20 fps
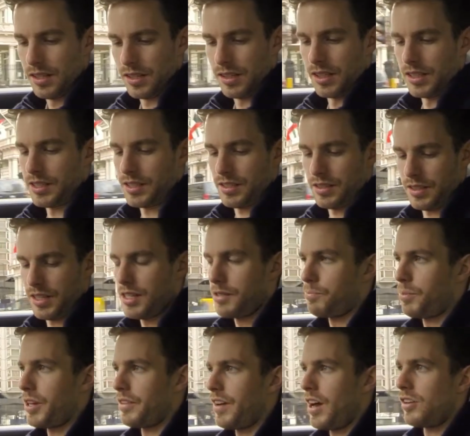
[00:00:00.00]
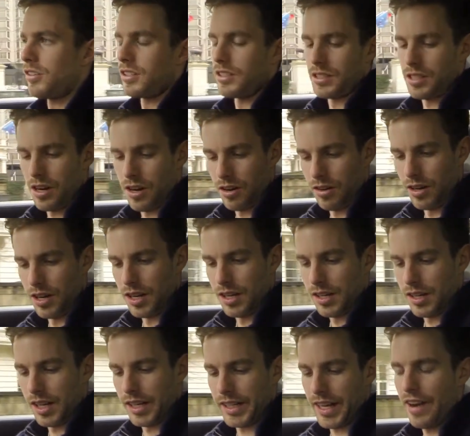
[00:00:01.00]
this bit of Alcantara,
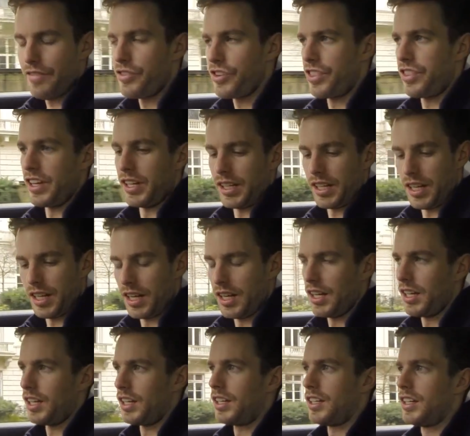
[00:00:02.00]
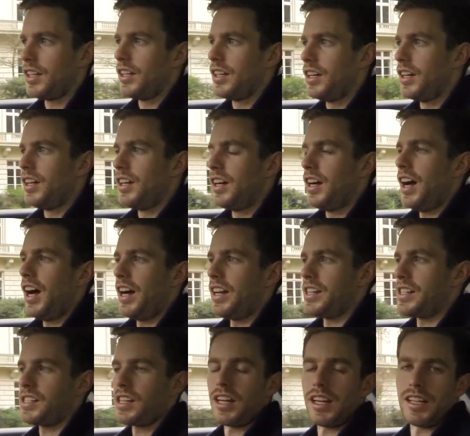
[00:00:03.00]
like everything here, and
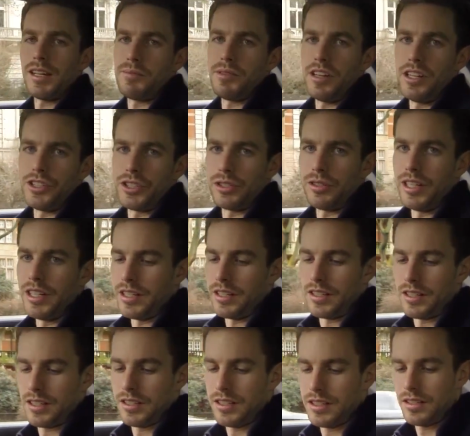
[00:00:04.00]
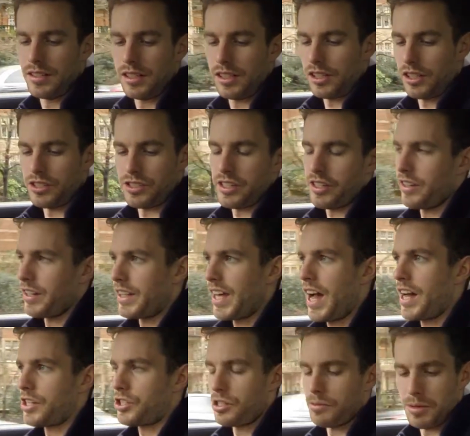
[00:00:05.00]
it's like a couple of £100, considering
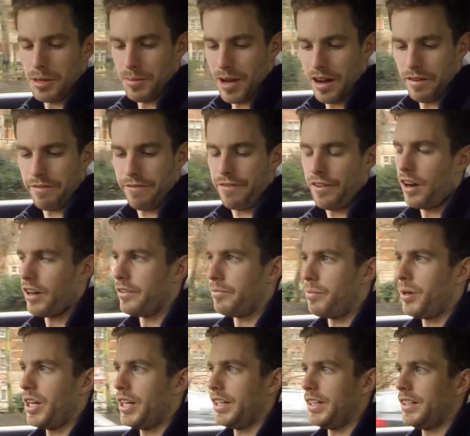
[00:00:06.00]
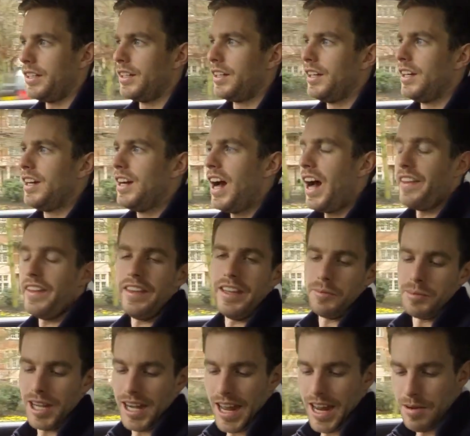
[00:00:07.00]
that should be about 5p. And then there'll
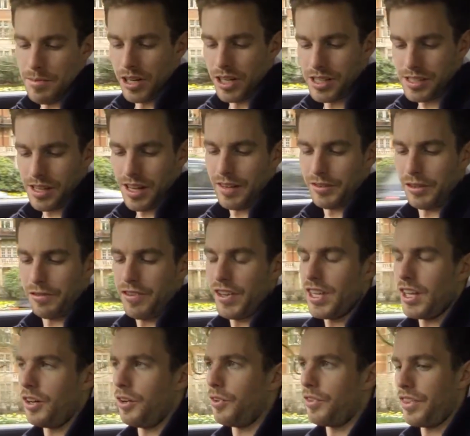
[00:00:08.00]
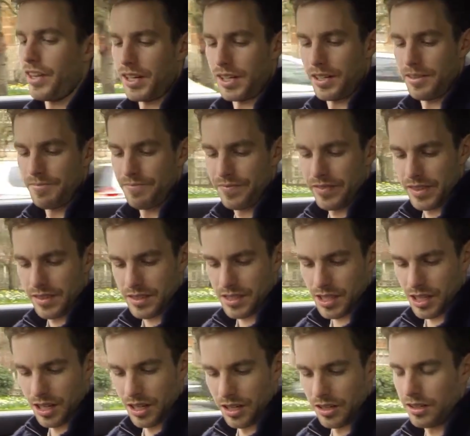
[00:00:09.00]
be labour because I'll have to fit the whole thing.
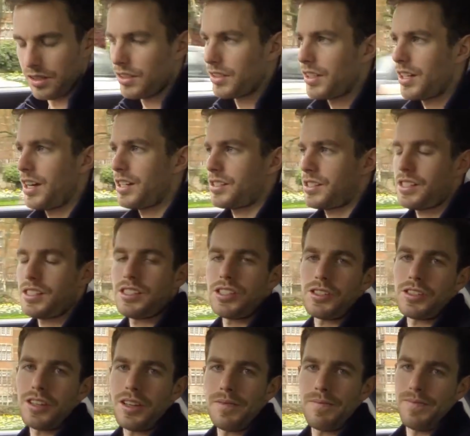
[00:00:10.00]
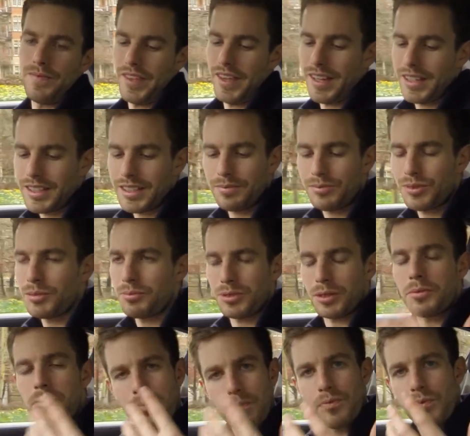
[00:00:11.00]
So that's just
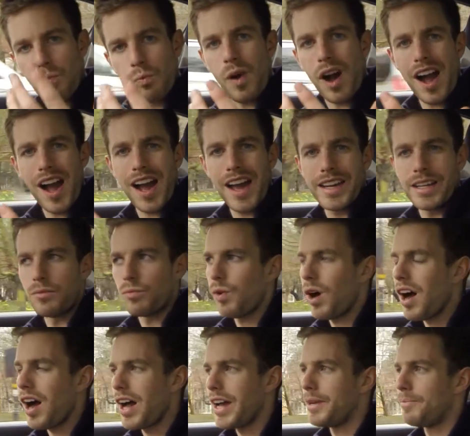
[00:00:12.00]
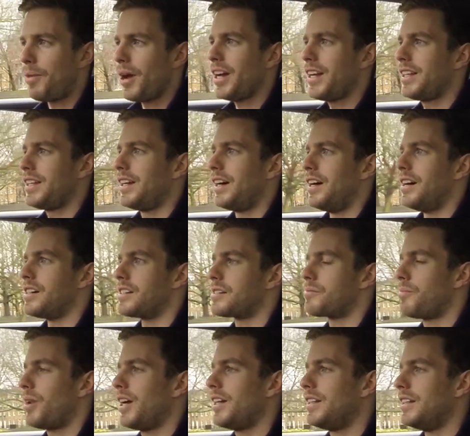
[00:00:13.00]
why? Pain in the arse.
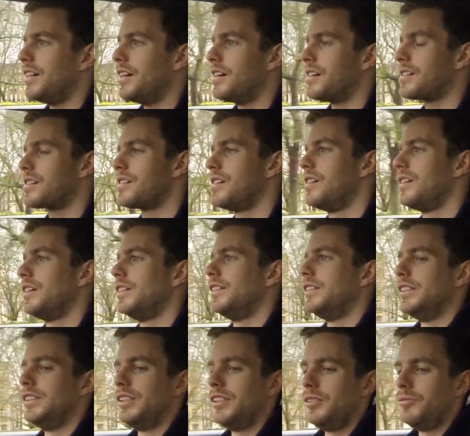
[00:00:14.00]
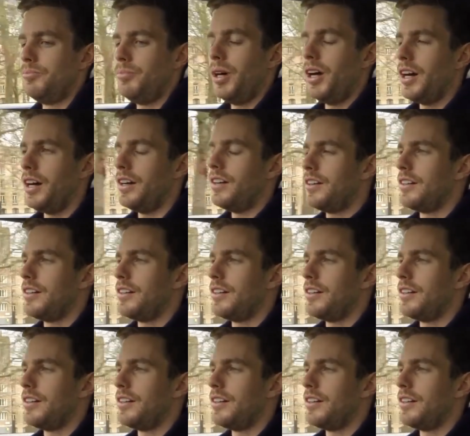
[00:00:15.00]
But